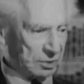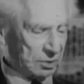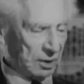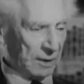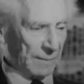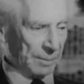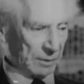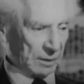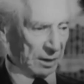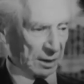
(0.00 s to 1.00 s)
is
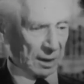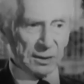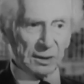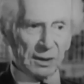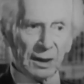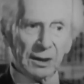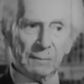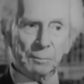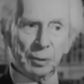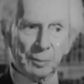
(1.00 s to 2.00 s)
the
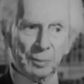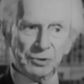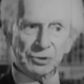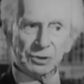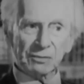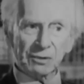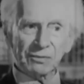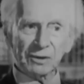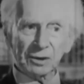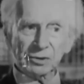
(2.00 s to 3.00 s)
underlying purpose that
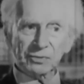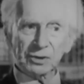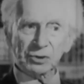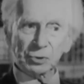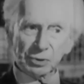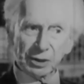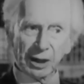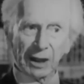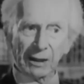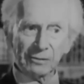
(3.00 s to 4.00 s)
every philosopher should
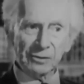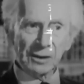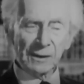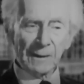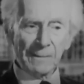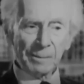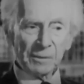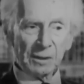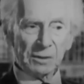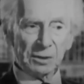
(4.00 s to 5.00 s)
have,
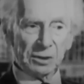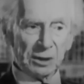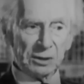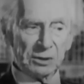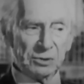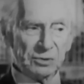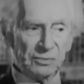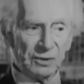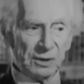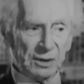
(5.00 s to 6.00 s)
that is
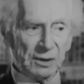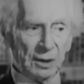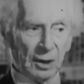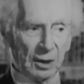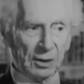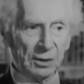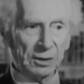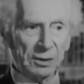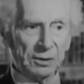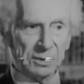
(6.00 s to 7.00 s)
a very
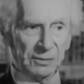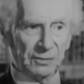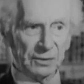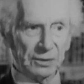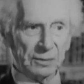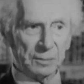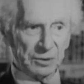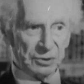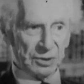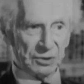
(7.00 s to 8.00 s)
long and difficult
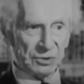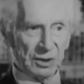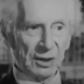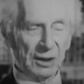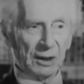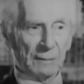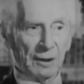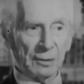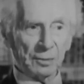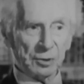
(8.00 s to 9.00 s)
business
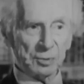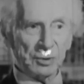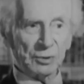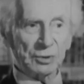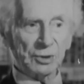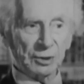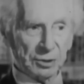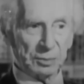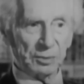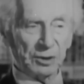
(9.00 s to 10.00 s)
about which we ought
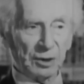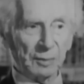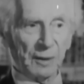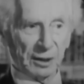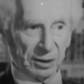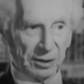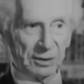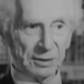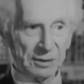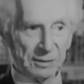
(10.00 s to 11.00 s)
not to be dogmatic.